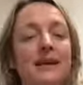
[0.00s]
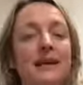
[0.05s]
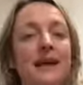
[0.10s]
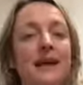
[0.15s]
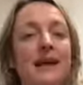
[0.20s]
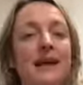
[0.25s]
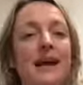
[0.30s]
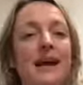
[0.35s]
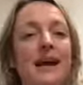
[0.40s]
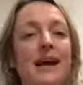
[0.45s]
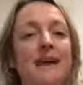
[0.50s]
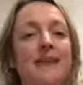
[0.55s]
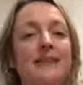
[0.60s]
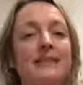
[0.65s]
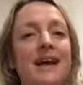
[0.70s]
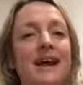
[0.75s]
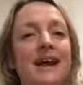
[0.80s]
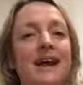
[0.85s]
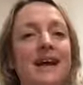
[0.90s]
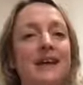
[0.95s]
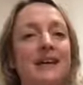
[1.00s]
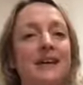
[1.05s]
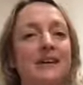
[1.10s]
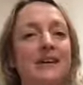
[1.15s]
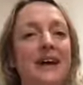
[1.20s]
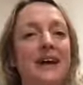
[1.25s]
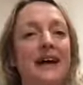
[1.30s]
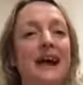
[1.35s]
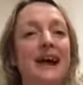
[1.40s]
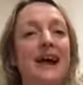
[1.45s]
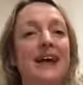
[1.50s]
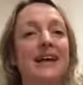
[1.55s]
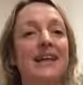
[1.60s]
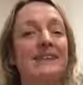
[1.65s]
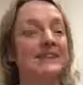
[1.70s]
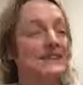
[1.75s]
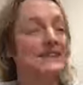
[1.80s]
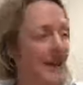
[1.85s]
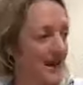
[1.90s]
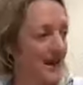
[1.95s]
Exhale, hands
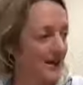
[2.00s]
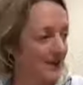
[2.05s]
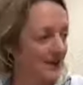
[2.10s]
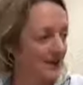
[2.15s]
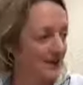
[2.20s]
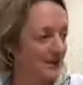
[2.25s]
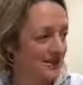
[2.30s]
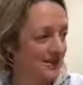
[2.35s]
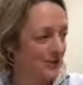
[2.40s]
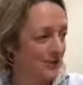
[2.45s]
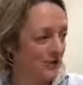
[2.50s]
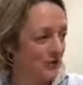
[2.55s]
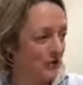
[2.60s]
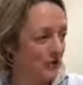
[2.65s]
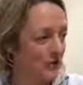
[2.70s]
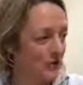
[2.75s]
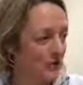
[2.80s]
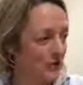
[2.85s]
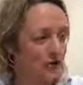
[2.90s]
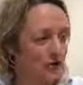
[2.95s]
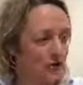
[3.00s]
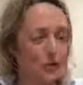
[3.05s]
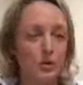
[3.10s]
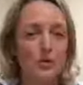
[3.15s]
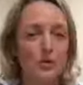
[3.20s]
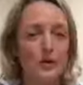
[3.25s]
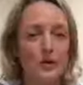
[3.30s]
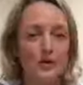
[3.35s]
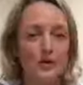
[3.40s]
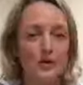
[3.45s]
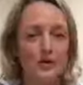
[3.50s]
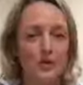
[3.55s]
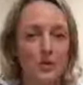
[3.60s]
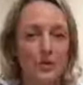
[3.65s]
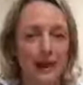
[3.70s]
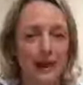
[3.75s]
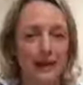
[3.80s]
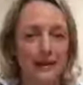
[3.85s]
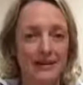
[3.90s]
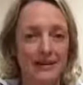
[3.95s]
down, step forward and forward
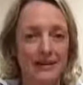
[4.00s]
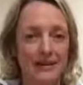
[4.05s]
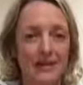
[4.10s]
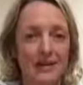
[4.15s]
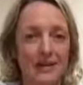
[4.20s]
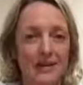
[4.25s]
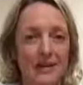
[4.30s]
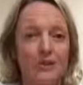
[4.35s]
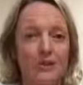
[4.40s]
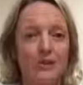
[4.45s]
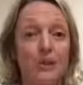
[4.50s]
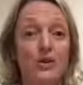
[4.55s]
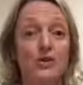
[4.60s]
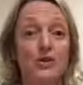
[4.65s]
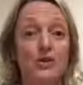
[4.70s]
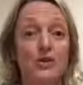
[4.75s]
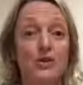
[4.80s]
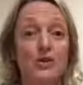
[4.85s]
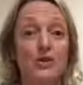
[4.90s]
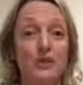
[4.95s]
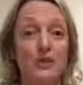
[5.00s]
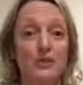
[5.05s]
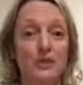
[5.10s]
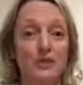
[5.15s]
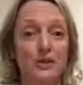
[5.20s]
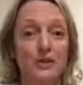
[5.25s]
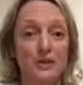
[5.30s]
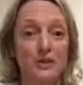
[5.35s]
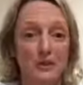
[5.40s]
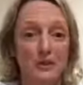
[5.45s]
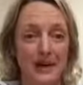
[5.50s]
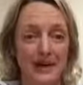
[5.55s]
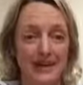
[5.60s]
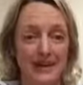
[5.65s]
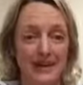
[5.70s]
bend. Push the floor away.